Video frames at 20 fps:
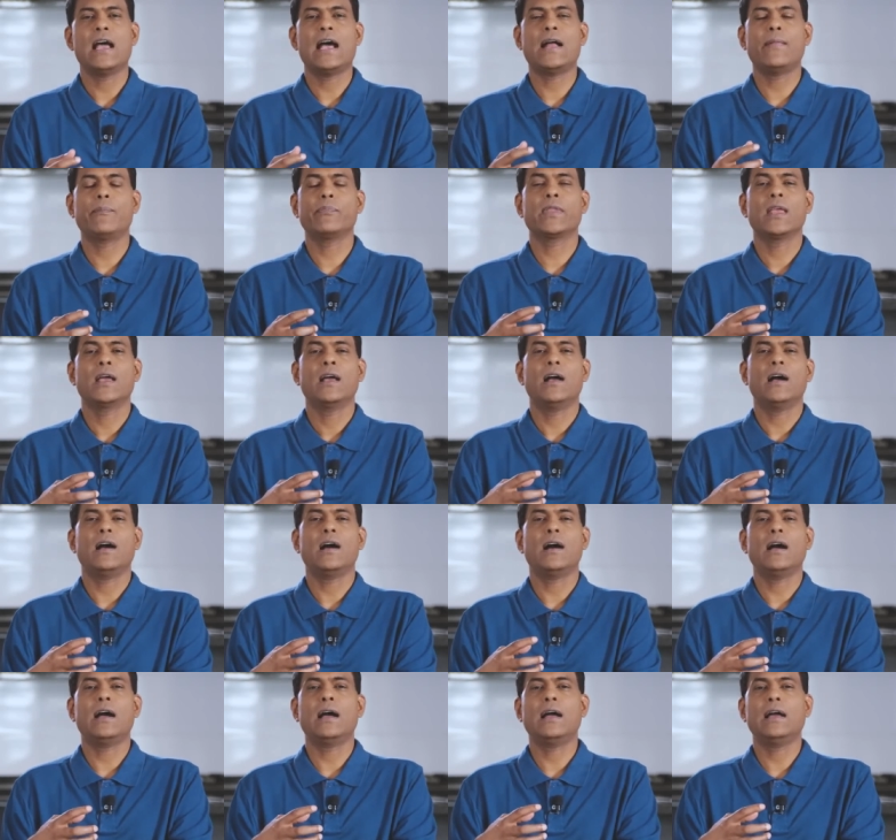And
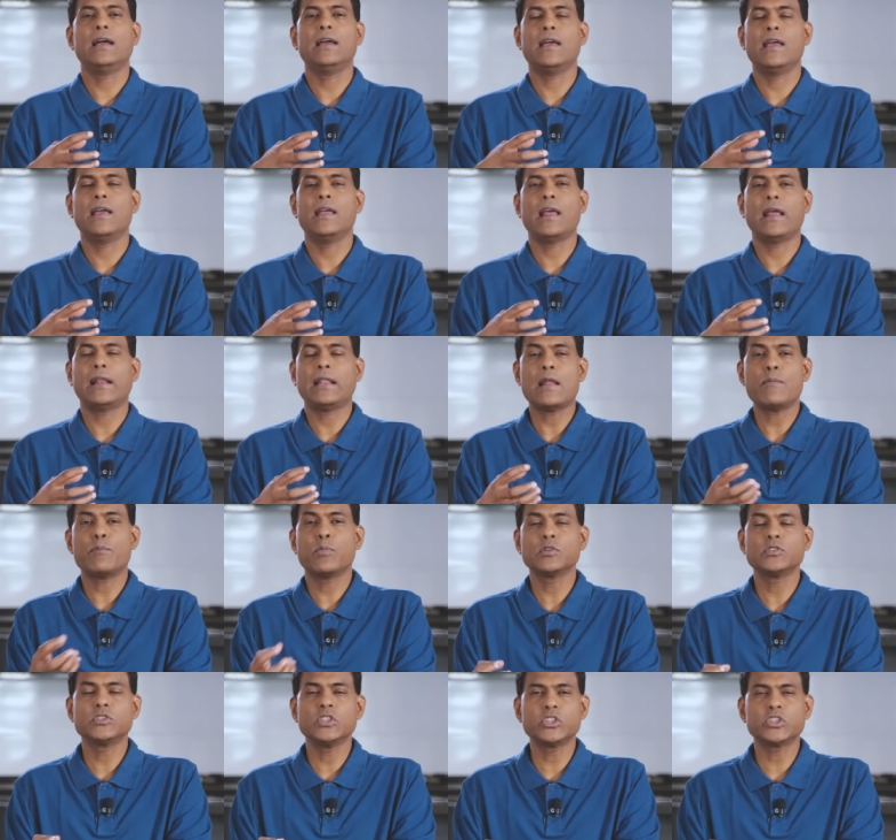uh, uh it, it then
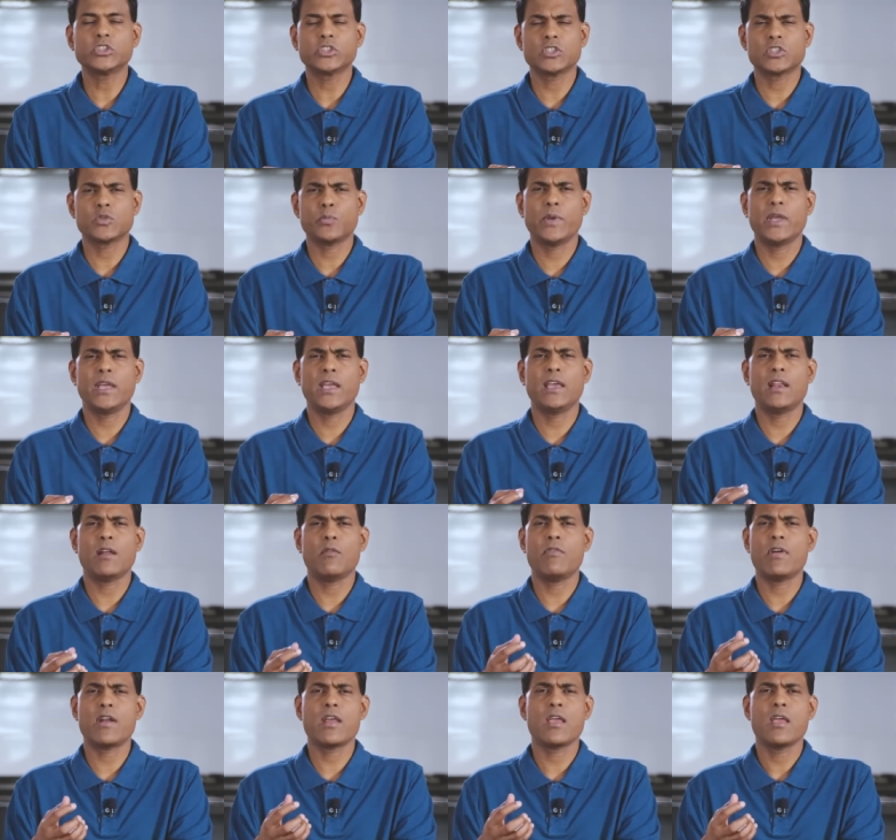positions me in a
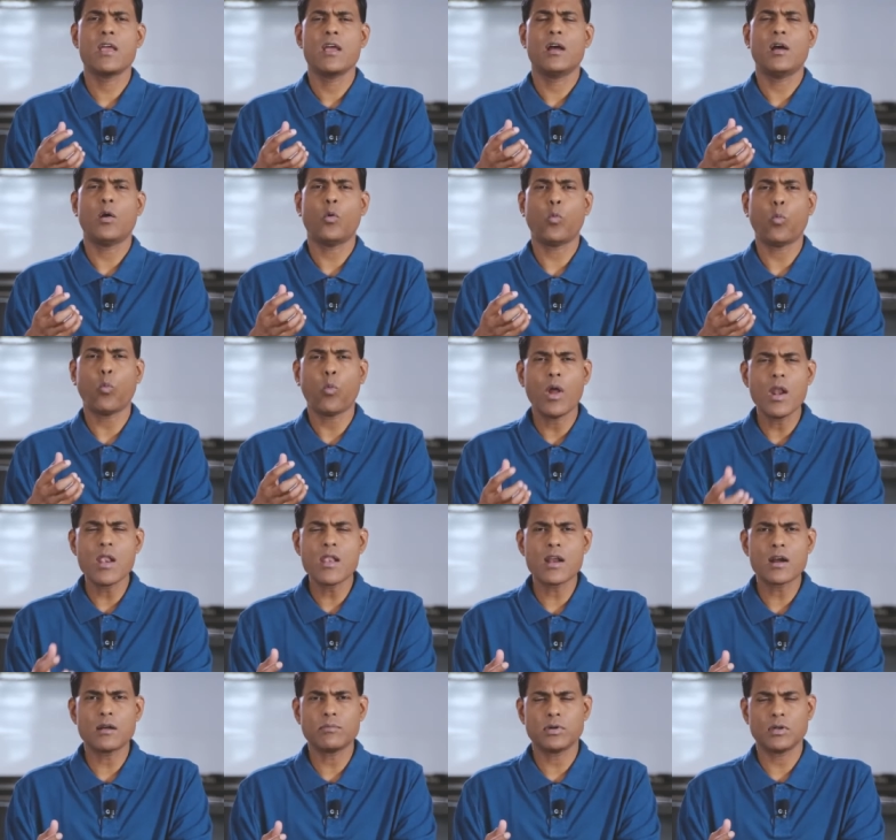very
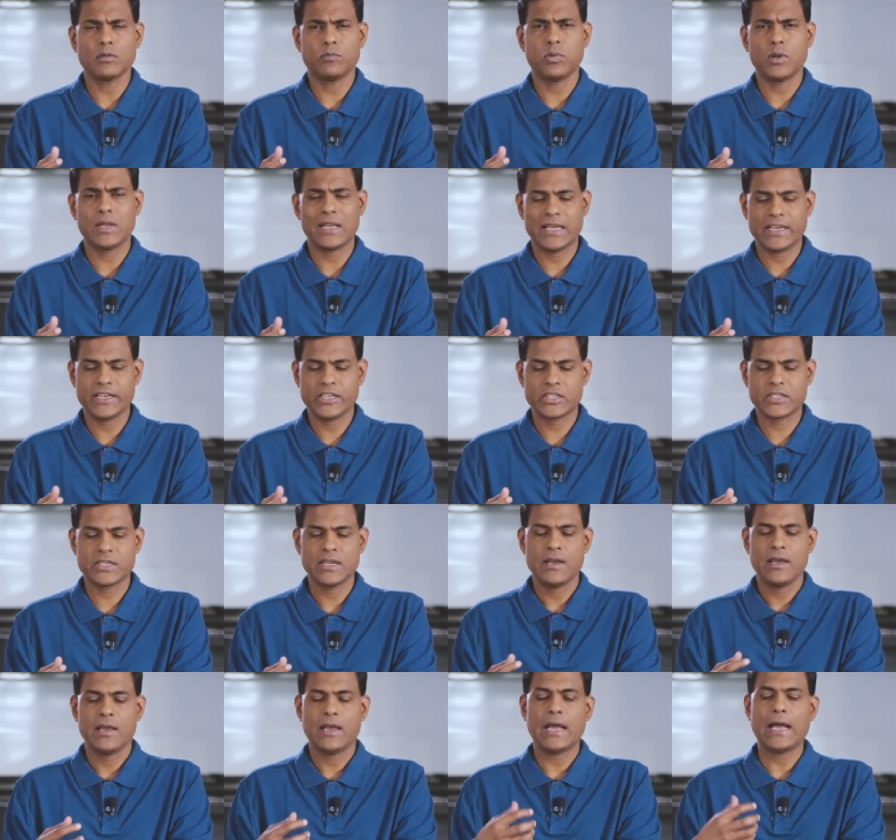vulnerable place.
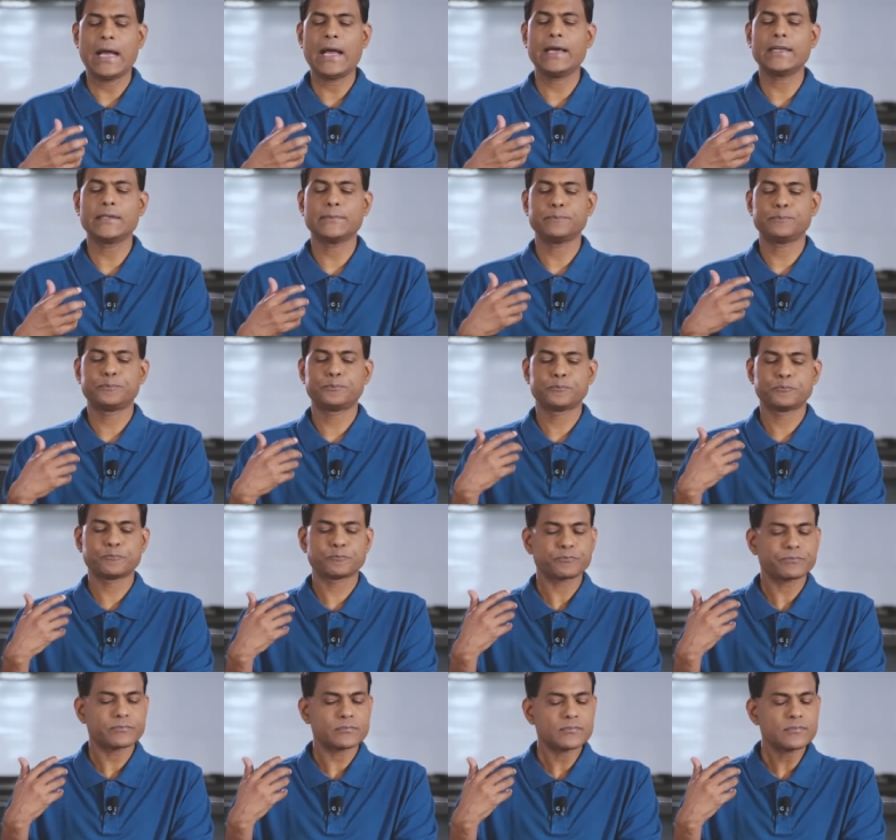And
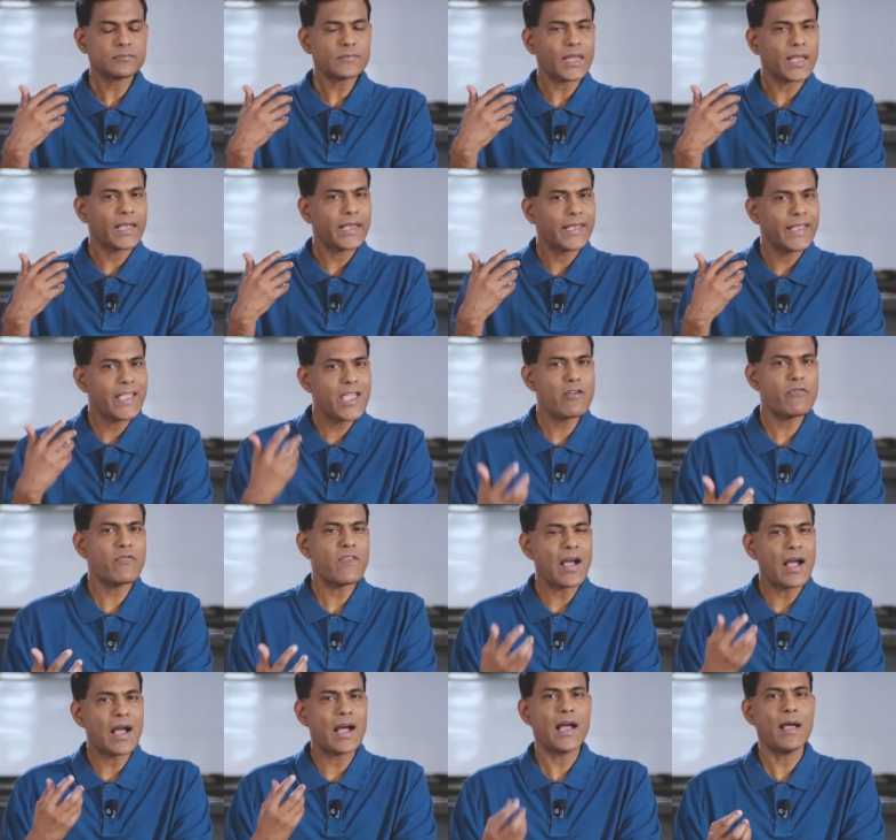if
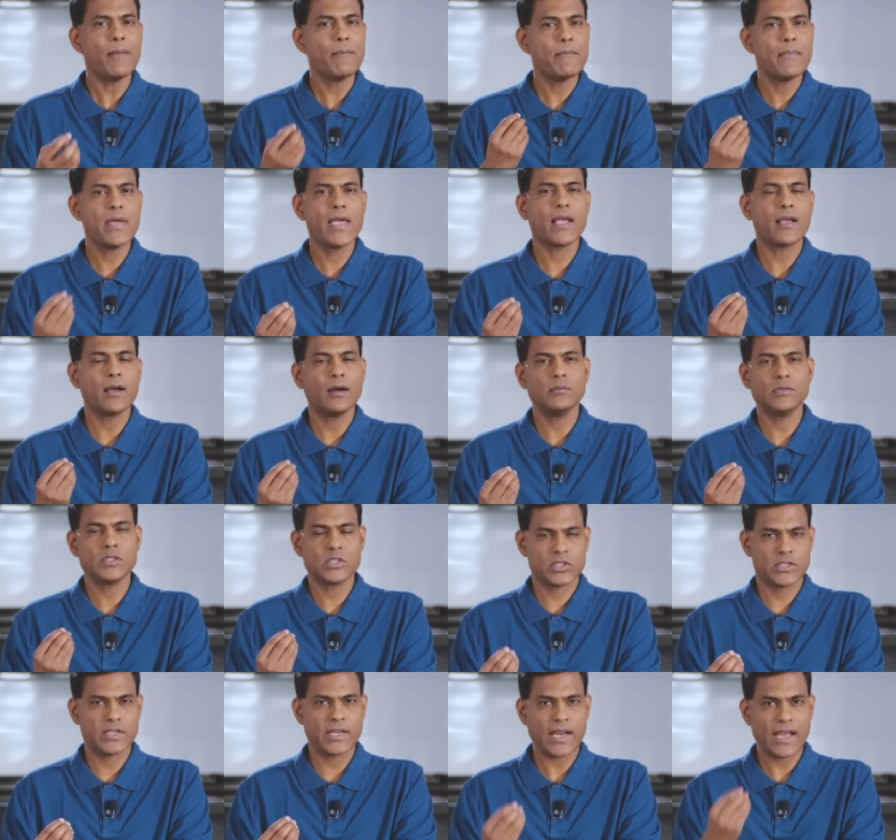I make a
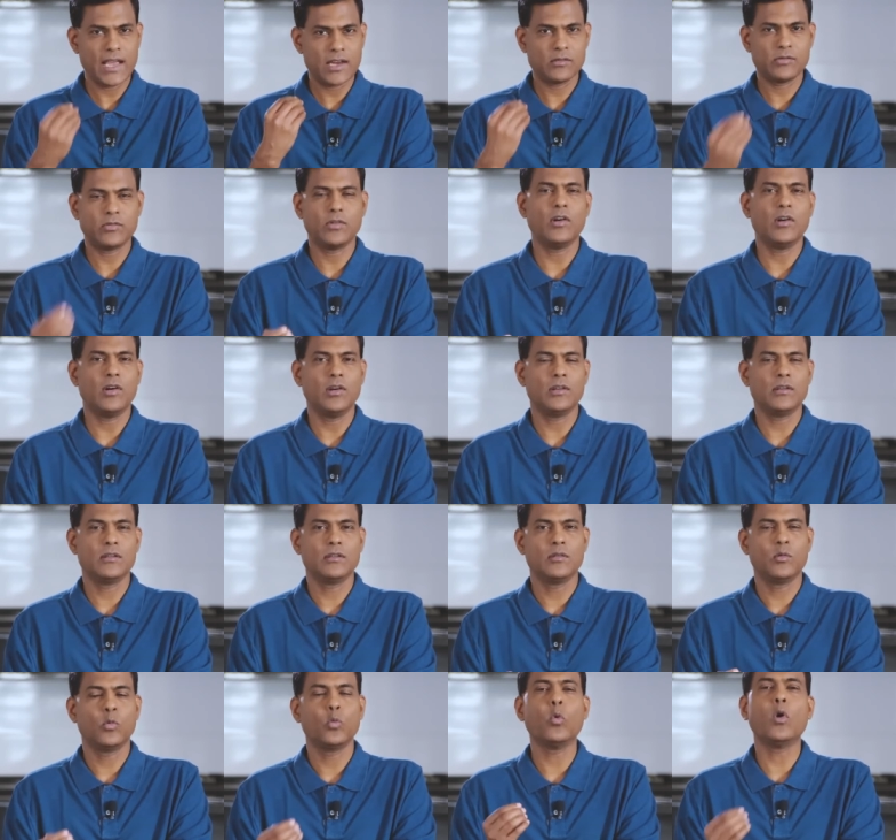mistake and fall,
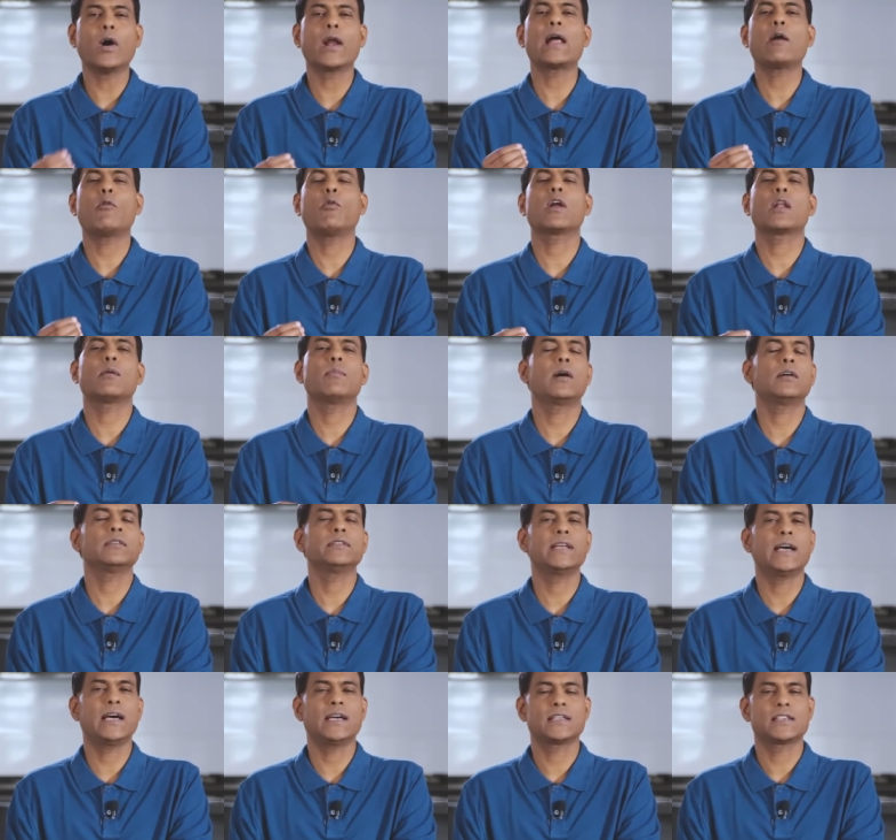what, what
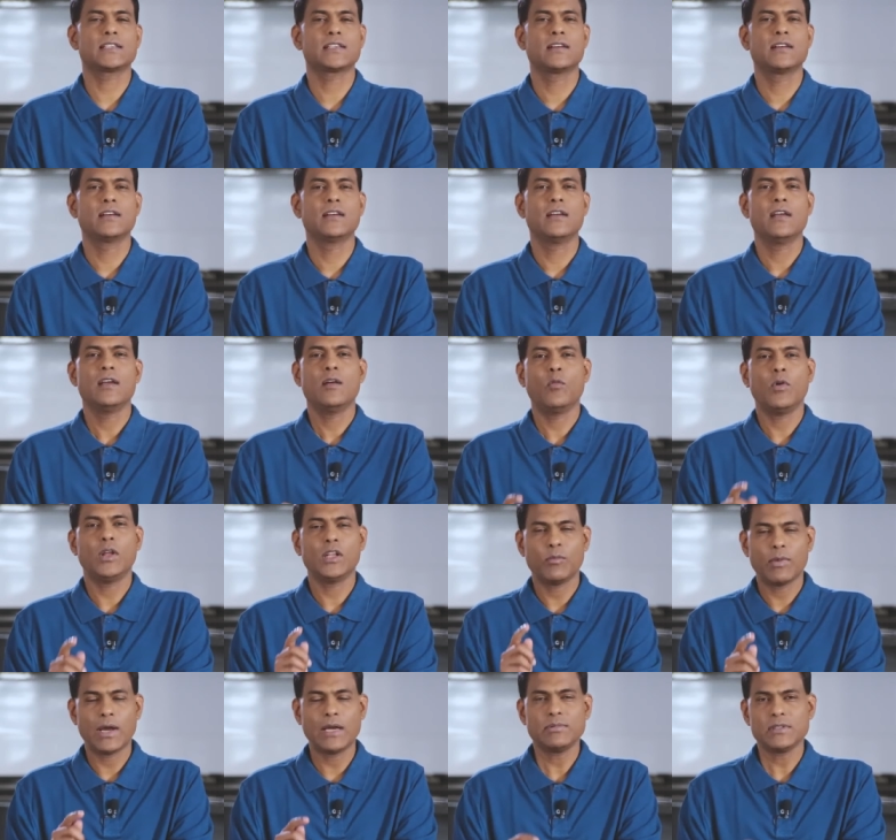about that?
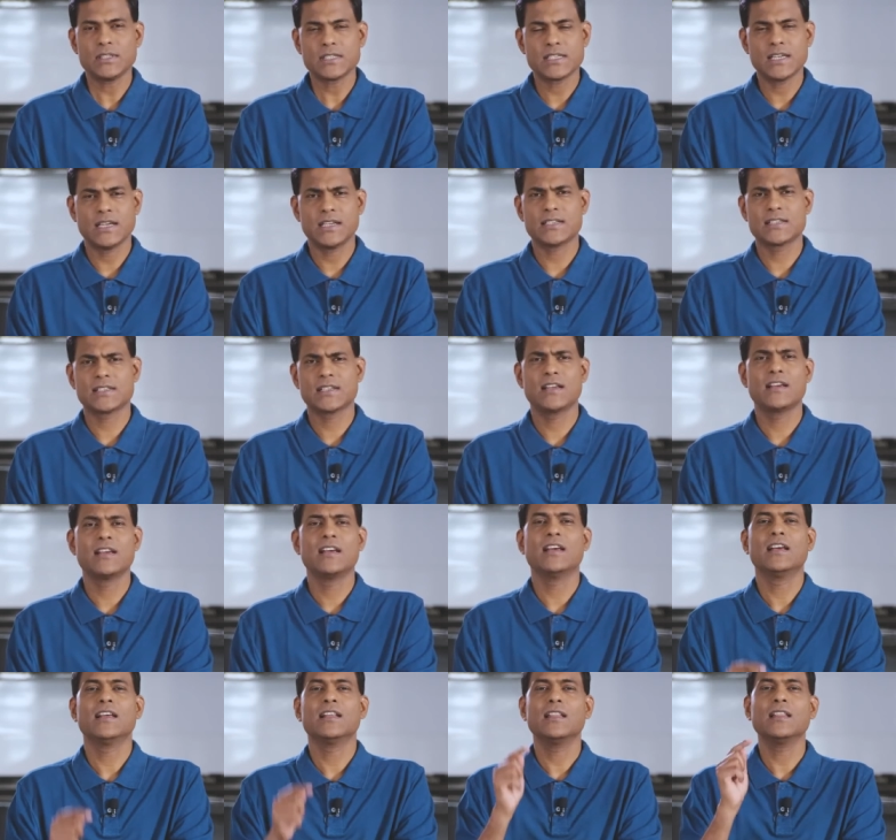Well, the Bible says,
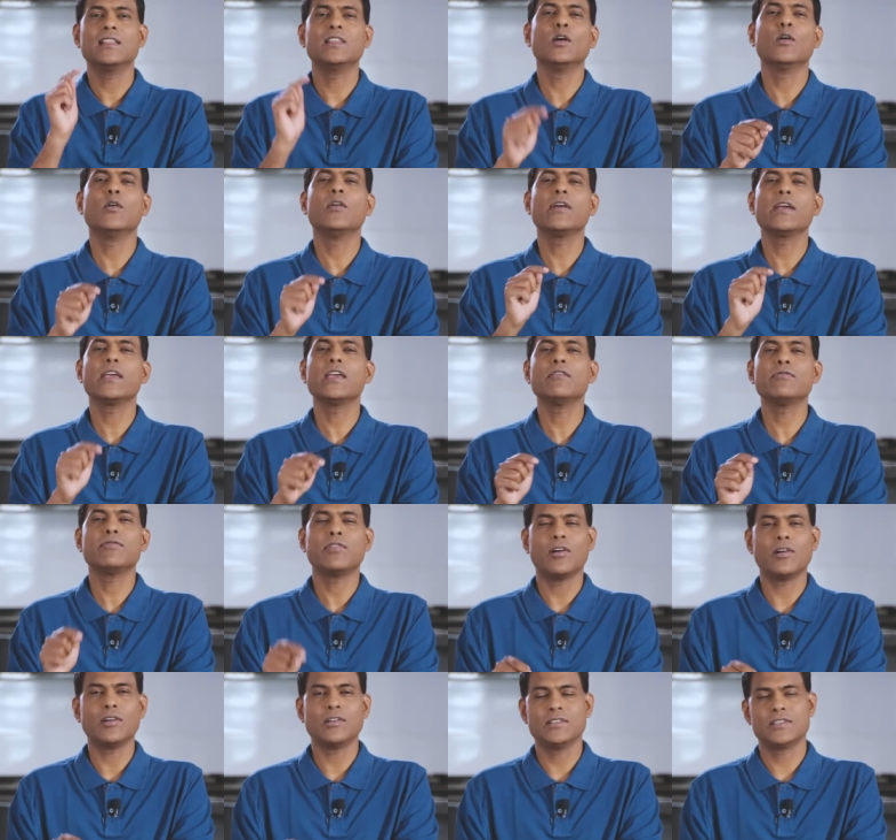though he
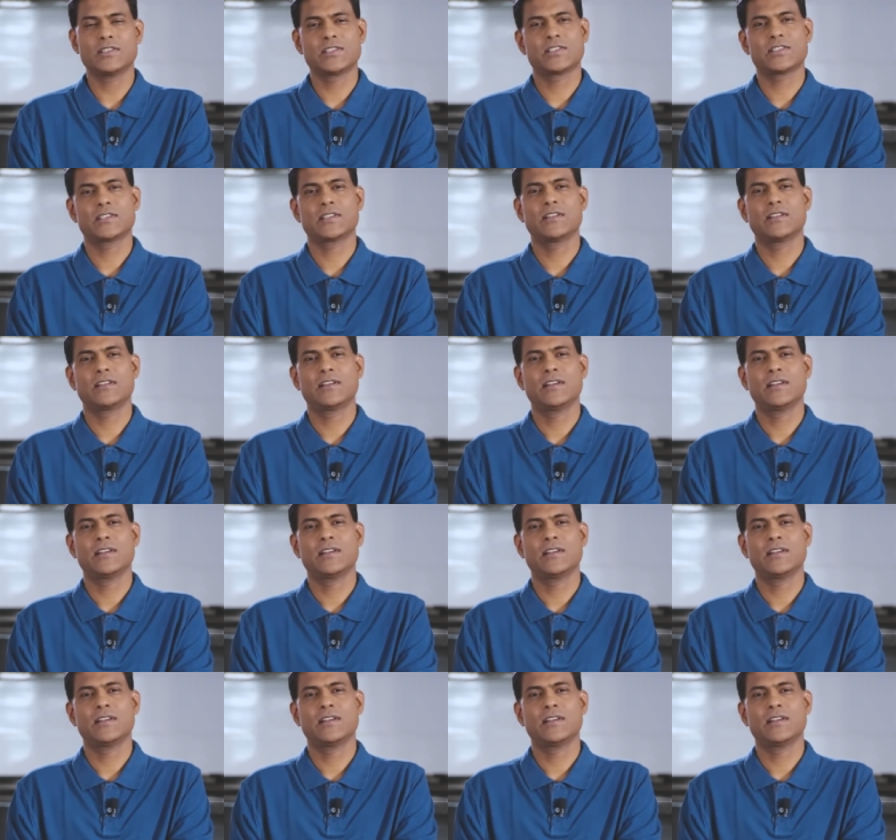falls,